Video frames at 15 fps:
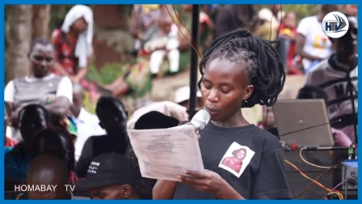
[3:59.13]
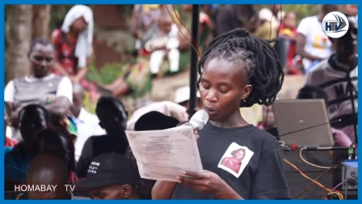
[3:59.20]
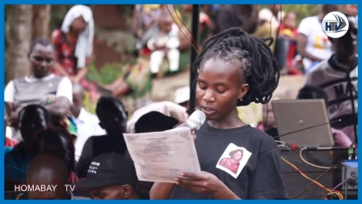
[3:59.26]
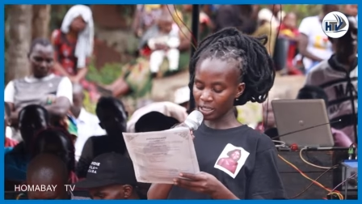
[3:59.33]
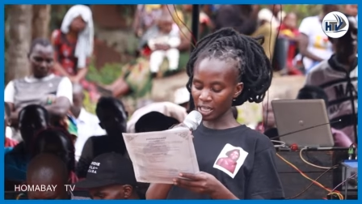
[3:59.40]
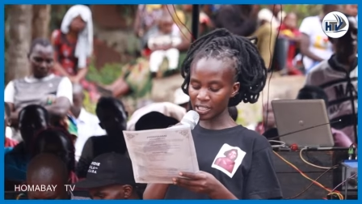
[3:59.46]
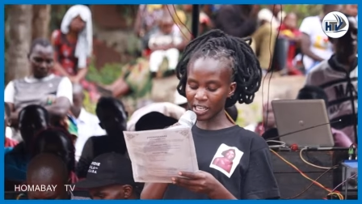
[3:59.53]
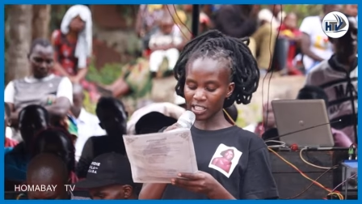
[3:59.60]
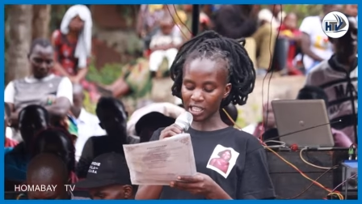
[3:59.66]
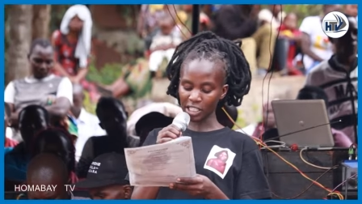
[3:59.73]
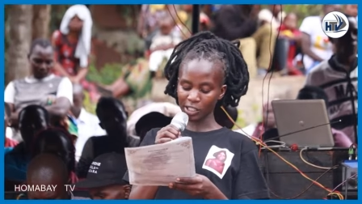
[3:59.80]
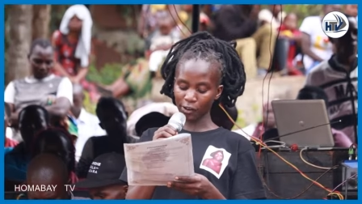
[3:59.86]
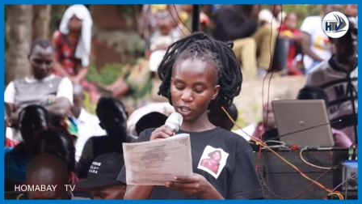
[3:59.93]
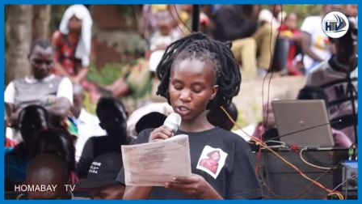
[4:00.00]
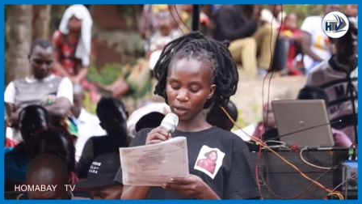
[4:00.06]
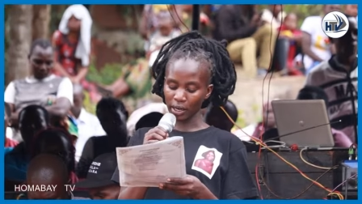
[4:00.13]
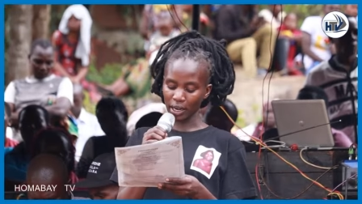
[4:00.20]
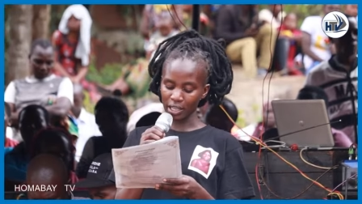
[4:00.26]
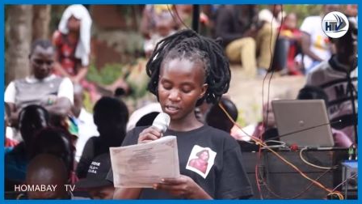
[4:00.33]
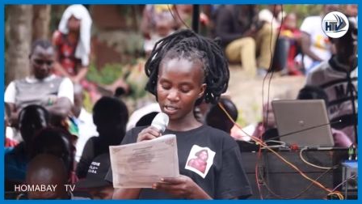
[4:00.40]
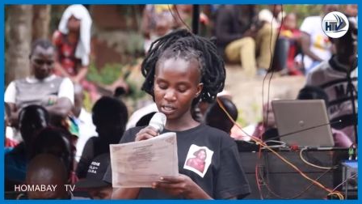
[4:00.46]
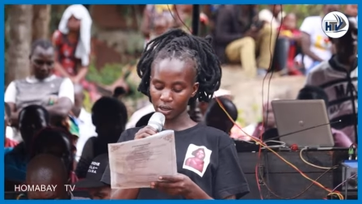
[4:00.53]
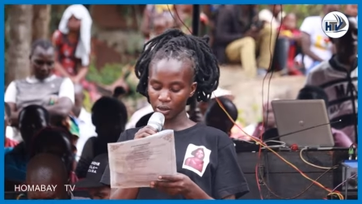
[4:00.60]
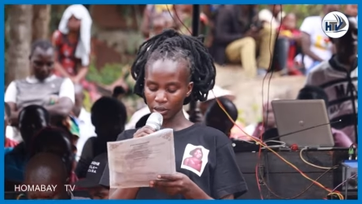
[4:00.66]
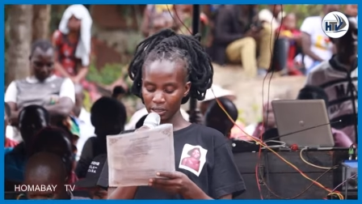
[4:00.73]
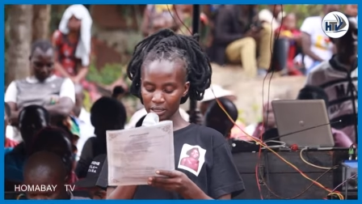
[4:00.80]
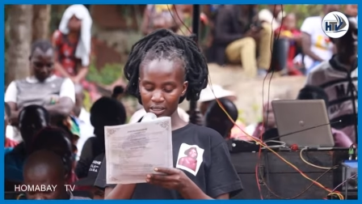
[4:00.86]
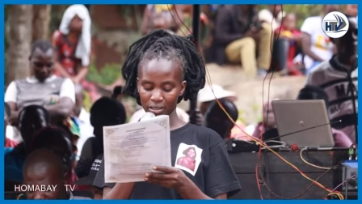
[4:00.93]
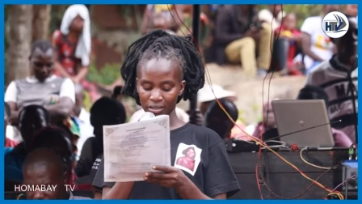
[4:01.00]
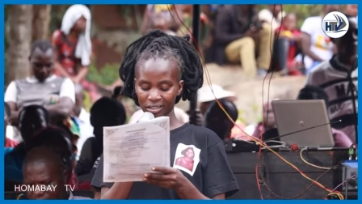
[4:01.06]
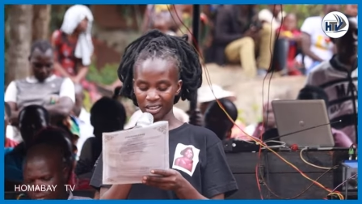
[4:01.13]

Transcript: was later transferred to an ICU